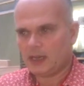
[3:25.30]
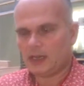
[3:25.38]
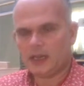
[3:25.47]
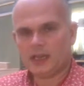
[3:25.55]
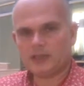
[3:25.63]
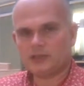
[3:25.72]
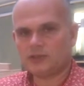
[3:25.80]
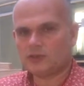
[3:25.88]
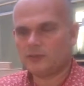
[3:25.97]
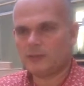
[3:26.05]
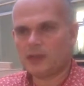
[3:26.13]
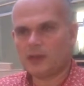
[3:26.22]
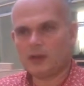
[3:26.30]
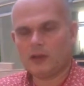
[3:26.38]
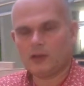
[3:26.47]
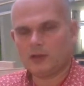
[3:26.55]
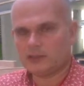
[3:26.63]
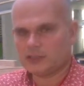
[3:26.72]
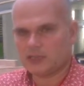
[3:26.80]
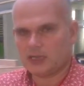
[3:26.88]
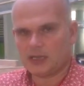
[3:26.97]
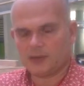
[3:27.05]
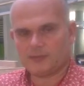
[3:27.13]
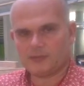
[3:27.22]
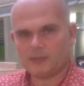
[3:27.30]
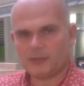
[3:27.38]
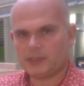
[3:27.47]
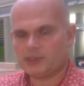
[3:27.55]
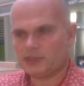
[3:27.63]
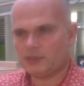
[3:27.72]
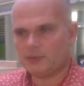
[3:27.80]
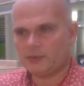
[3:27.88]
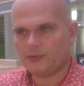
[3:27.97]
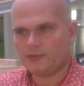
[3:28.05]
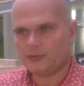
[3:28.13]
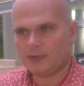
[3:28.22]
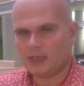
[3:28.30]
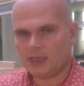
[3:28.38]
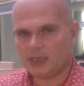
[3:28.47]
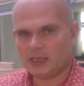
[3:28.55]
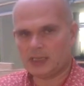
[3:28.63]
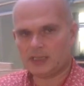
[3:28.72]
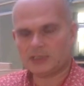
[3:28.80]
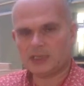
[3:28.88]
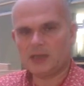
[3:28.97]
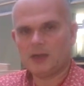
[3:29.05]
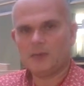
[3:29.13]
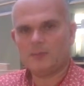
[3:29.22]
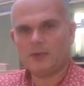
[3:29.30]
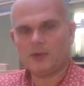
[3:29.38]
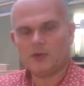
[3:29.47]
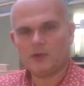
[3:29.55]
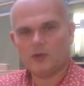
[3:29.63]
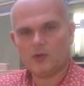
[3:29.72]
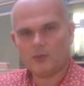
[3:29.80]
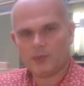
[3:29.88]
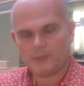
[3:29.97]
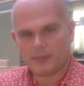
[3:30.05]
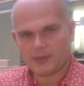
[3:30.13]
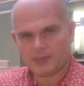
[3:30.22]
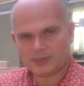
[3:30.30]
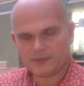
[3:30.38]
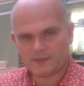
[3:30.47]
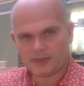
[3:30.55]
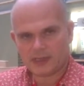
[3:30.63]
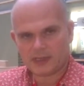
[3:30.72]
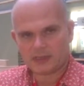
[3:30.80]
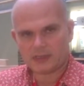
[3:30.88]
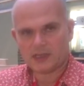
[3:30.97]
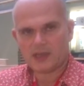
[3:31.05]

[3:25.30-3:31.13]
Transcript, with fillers: It took me a long time, probably two or three years, but we persevered.